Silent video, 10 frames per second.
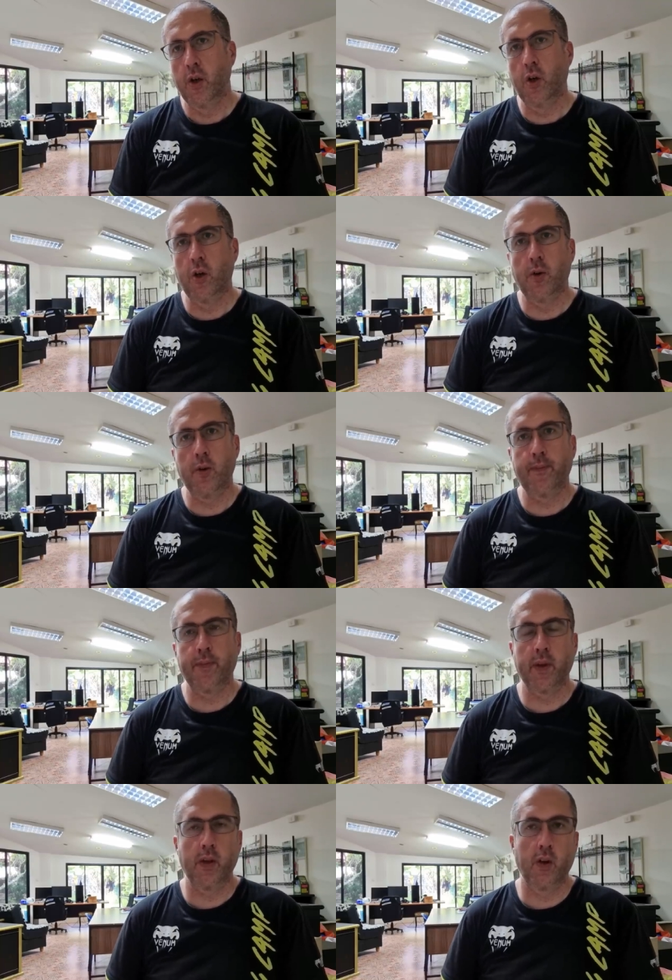or
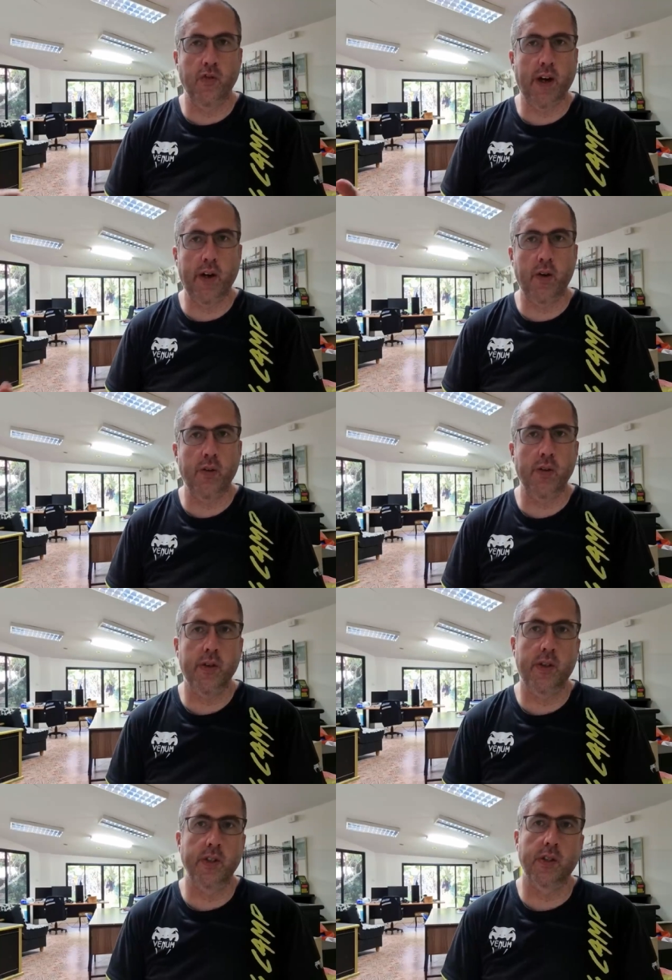
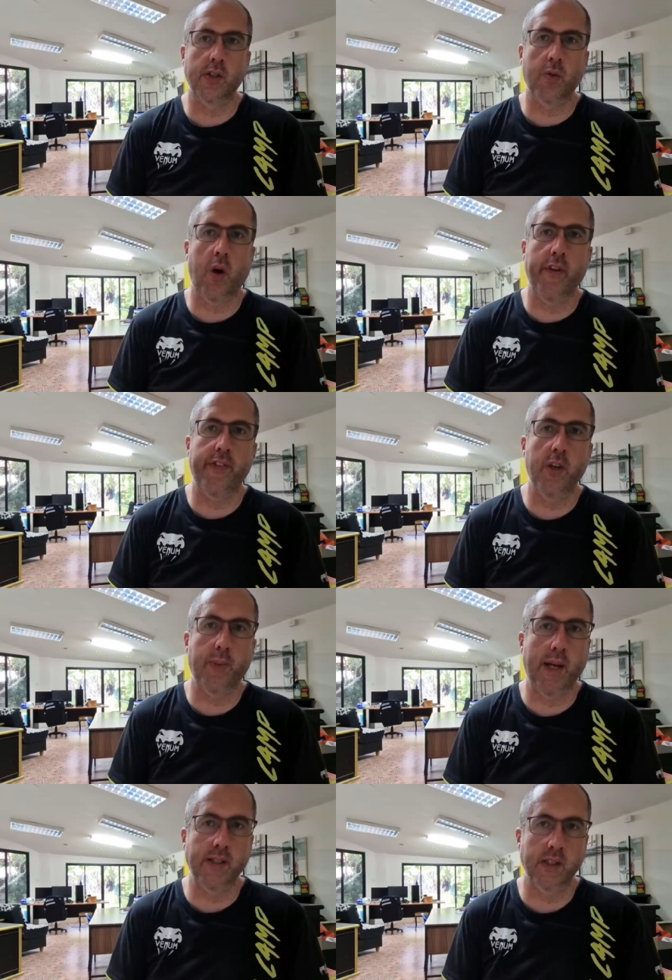Rayong, there's quite a
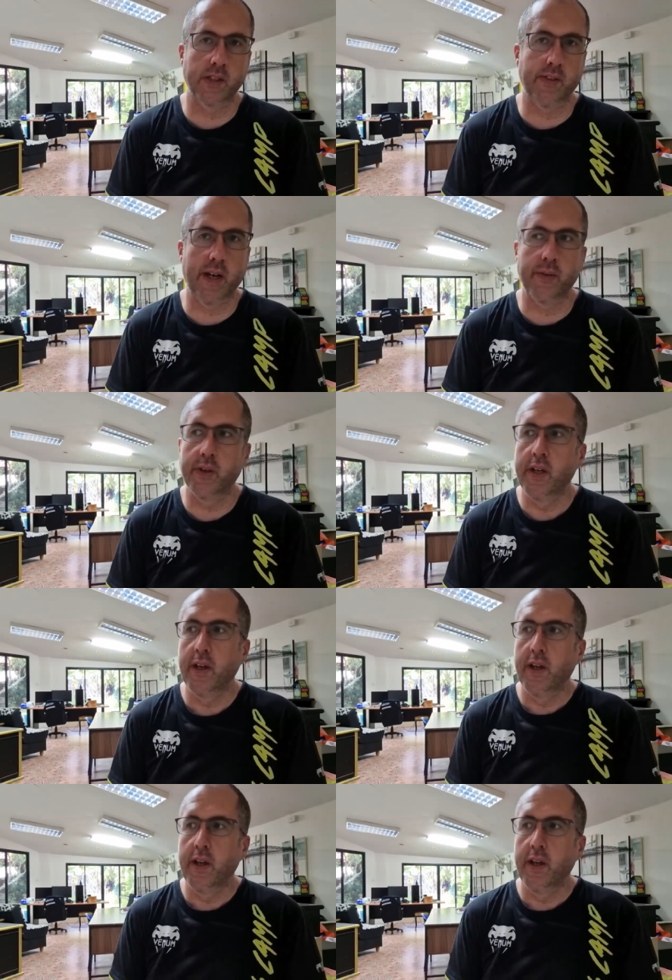few places around.